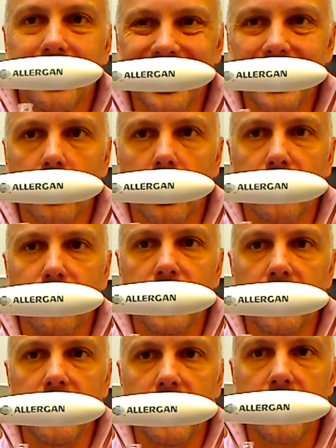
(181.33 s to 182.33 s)
does not
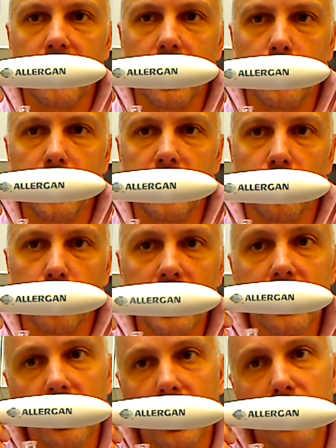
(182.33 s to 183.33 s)
fit in the ink cup. And the
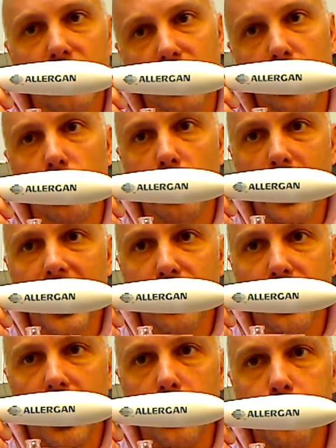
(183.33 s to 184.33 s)
reason is, if you do the
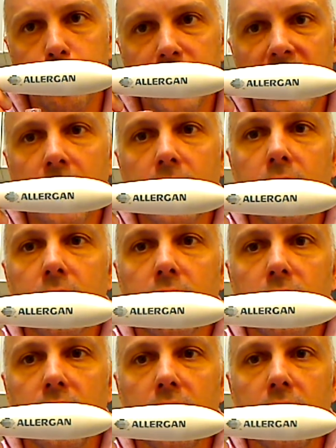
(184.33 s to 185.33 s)
math out,
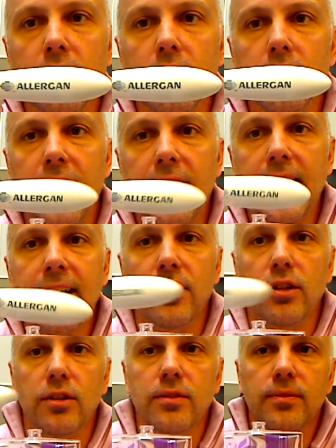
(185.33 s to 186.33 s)
the
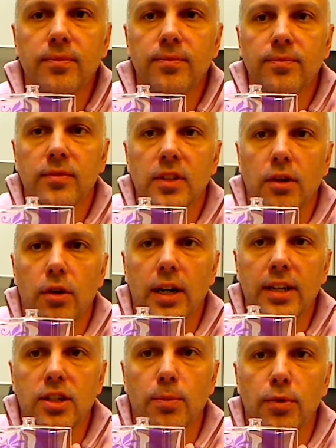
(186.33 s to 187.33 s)
diagonal
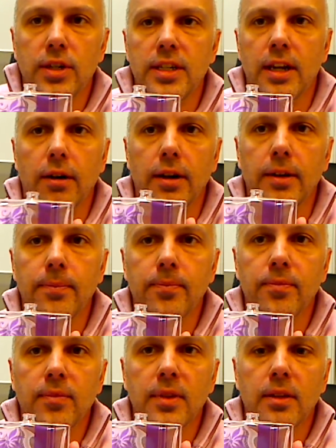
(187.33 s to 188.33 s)
across the print area
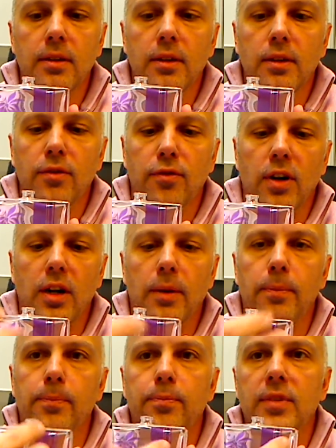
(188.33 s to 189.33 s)

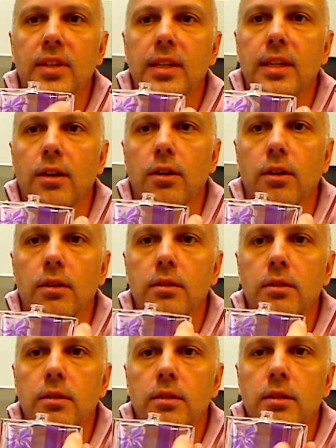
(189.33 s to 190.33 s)
from here
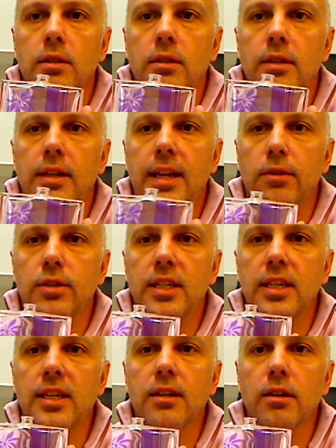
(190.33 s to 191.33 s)
down to
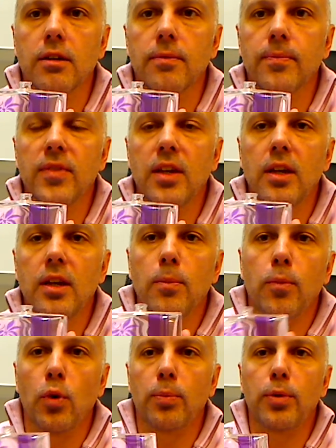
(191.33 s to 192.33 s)
here
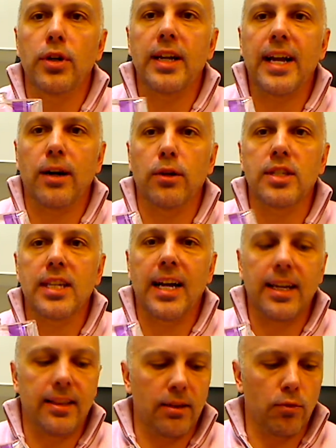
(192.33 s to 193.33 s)
will put it
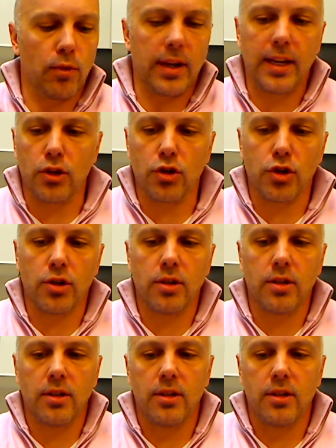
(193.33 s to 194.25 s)
outside the range